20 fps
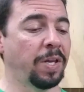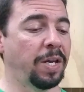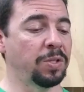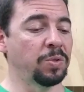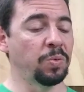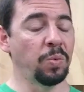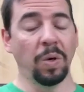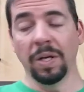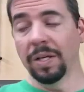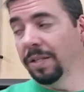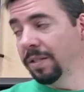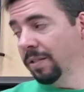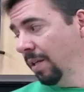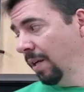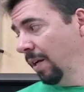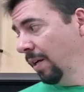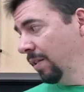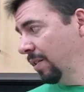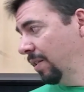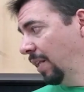as well as
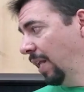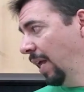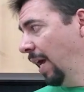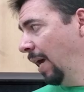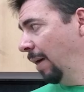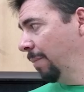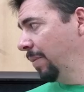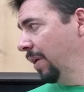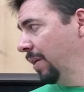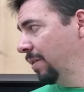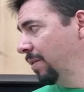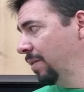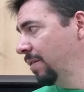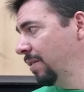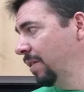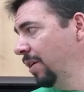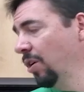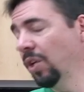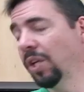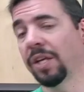a slab
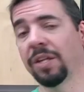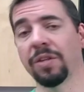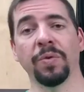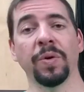that's nearly